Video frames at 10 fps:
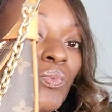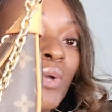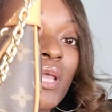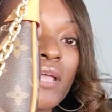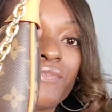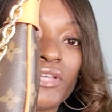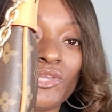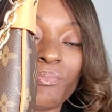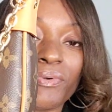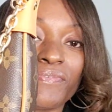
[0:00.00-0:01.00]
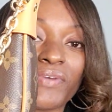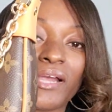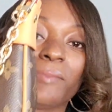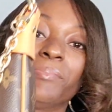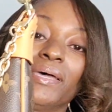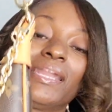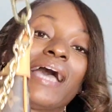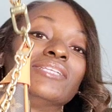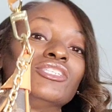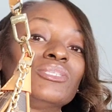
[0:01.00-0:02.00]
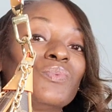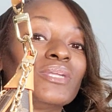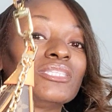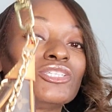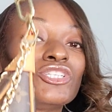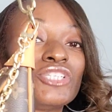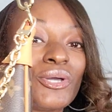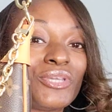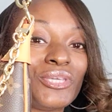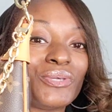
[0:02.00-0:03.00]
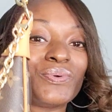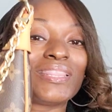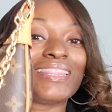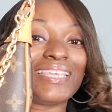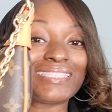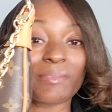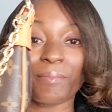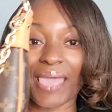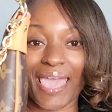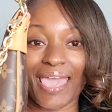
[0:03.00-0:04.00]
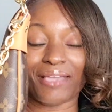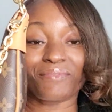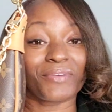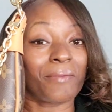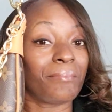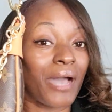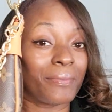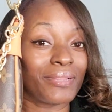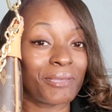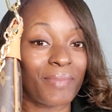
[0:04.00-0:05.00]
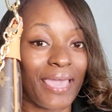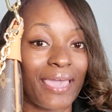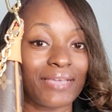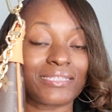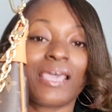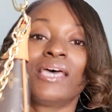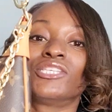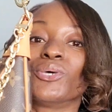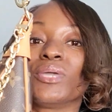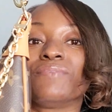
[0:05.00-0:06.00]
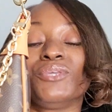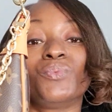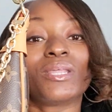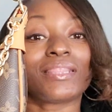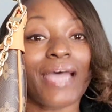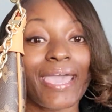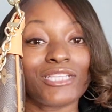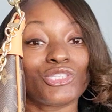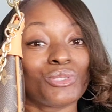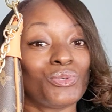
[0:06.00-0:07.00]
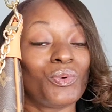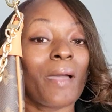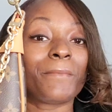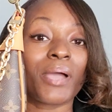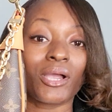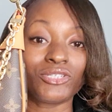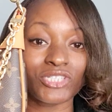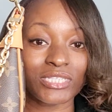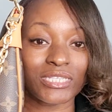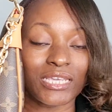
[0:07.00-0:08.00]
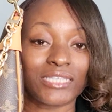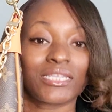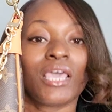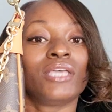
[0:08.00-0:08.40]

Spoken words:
whatever you prefer. But I just wanted to show you this bag from babalabags. So if you would like to purchase this,